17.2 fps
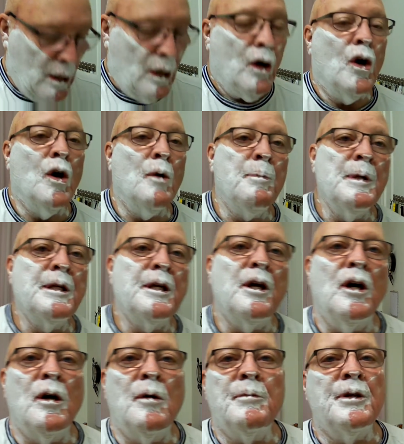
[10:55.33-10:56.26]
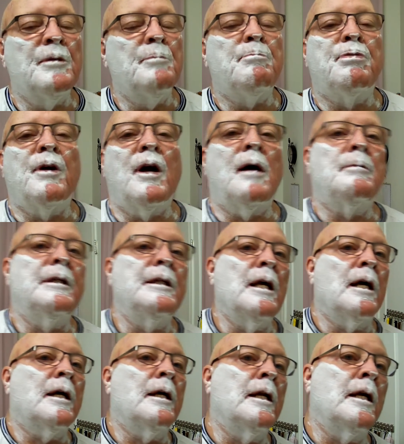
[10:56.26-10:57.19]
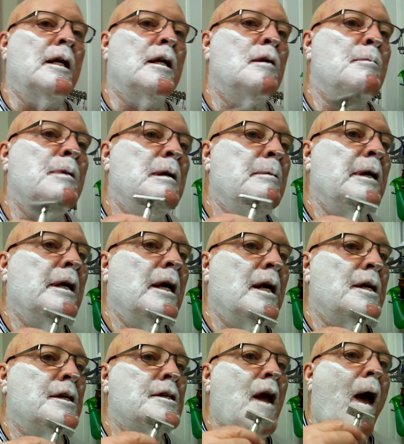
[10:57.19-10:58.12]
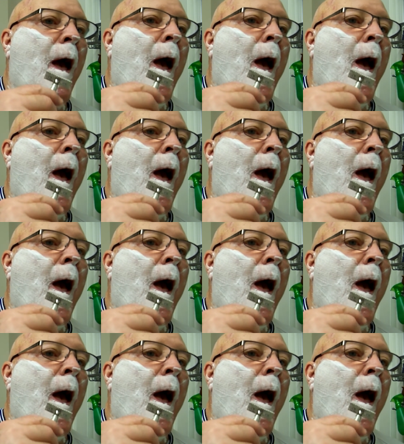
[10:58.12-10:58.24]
open comb, you're probably not going to get a BBS.